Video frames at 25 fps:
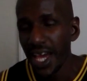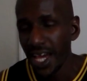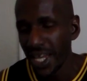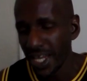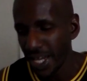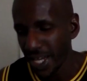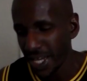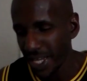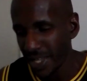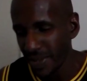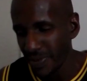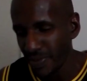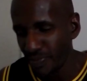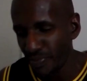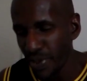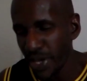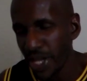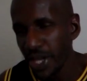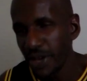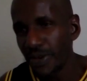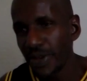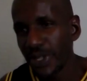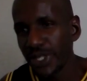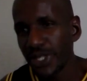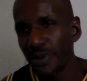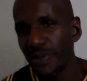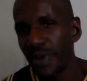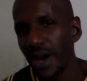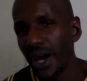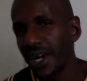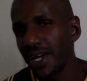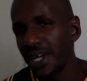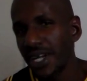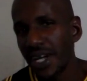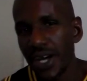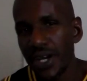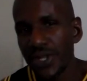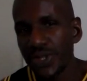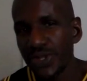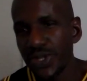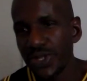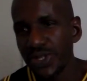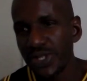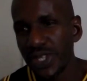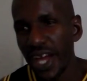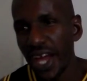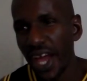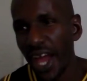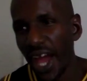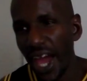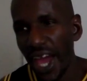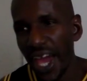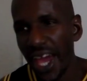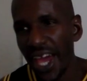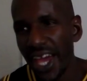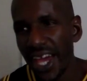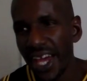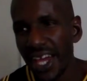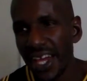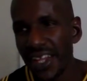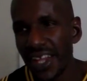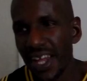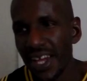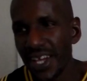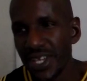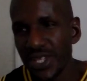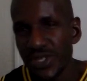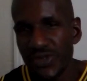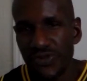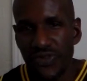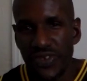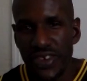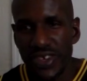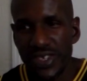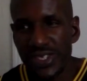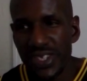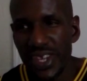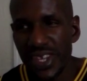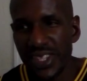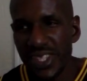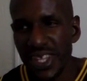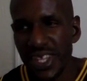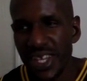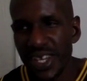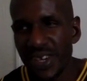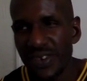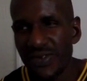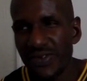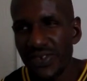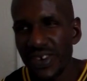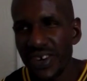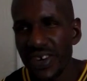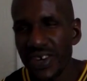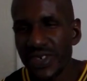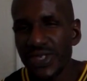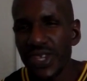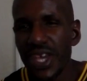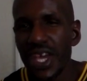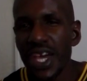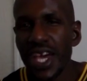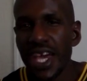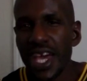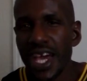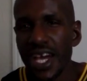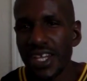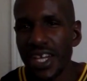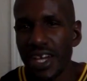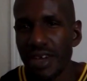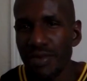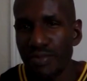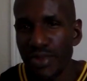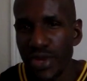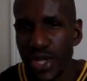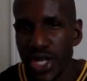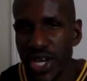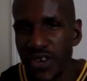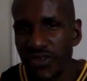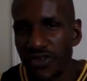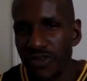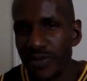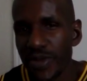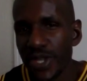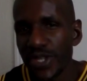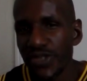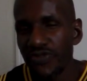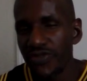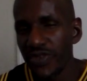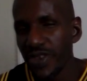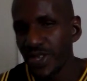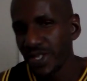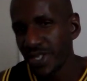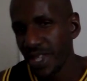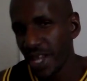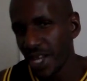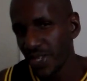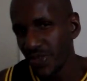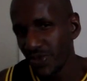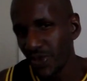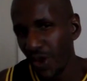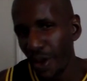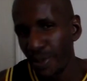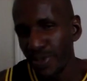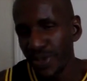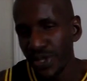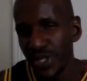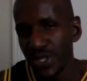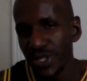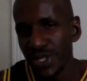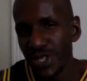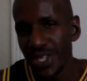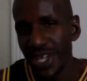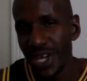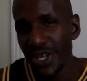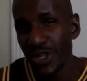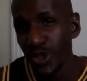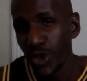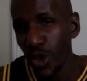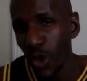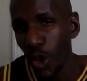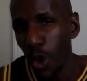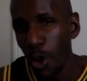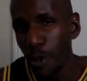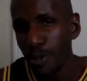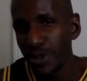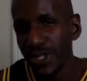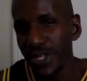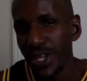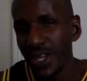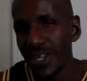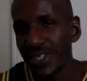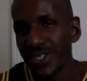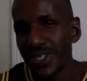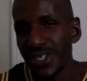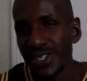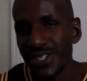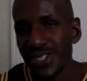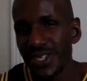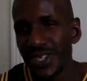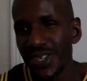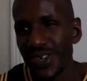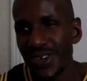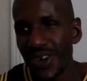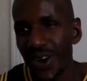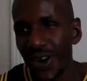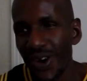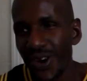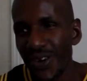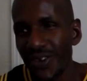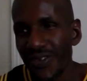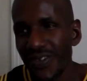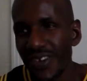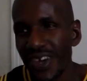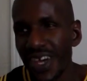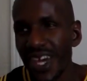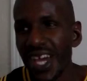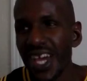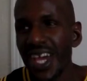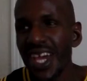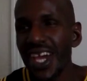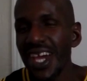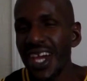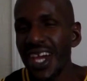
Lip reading: and like Penguin somehow cuts his like hand, like his wrist, I think it was, and like blood from his wrist like drops into like the corpse that is into the coffin,